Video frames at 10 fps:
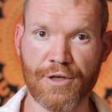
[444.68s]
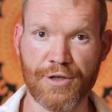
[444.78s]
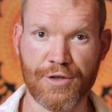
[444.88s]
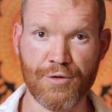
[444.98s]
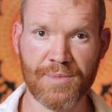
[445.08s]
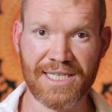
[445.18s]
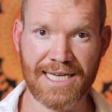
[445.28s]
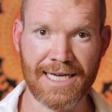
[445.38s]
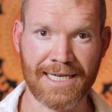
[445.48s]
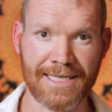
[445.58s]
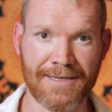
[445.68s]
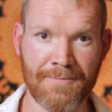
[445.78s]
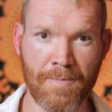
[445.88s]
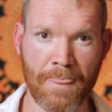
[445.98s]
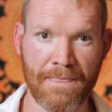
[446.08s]
Humankind
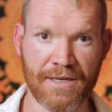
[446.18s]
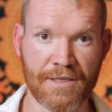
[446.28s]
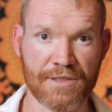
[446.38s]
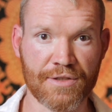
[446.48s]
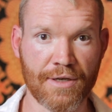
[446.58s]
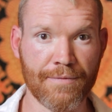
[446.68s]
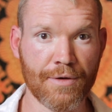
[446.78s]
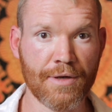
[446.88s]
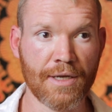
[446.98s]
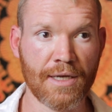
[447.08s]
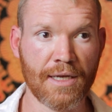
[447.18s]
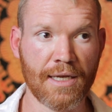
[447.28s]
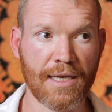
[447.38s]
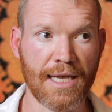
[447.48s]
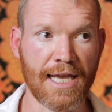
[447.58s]
discovered
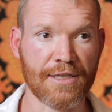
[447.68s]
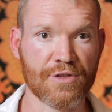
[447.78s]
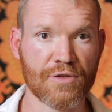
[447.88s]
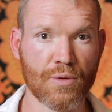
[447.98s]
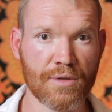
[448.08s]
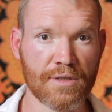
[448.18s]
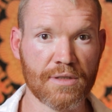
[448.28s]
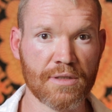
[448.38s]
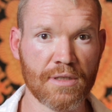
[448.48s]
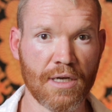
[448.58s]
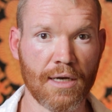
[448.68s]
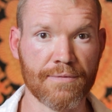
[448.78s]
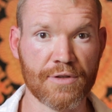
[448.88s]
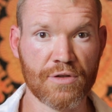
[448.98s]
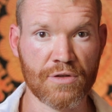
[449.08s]
a source
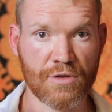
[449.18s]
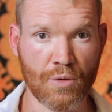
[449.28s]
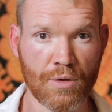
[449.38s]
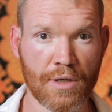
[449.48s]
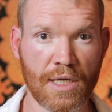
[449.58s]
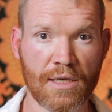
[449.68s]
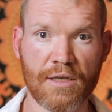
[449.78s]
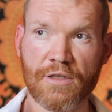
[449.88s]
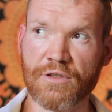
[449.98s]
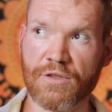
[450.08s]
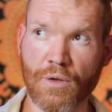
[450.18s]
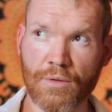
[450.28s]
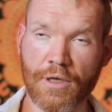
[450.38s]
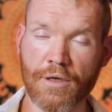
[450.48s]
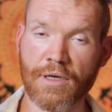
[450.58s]
of stored
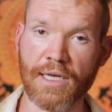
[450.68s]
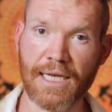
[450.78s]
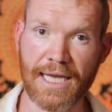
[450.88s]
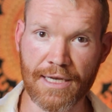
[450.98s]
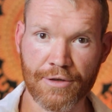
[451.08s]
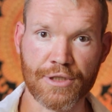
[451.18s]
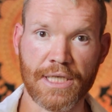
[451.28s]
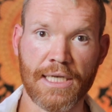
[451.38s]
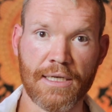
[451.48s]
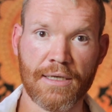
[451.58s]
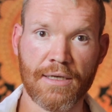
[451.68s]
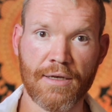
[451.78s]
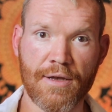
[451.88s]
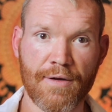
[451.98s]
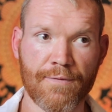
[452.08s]
solar energy
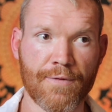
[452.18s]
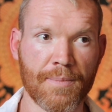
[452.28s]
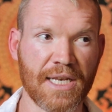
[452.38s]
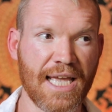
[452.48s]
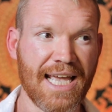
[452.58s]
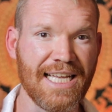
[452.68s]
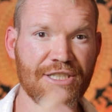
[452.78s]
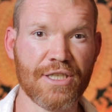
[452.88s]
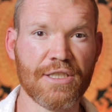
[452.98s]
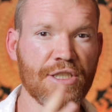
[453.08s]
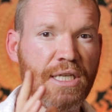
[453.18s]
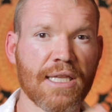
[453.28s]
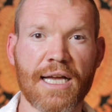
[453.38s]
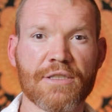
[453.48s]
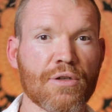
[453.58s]
from an ancient
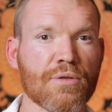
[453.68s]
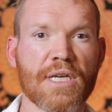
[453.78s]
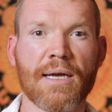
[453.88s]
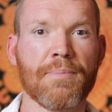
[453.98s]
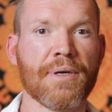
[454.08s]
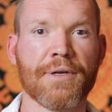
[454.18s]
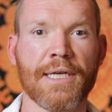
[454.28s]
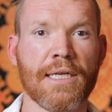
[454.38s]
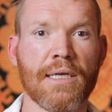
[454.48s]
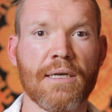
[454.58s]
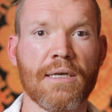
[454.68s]
geological time period.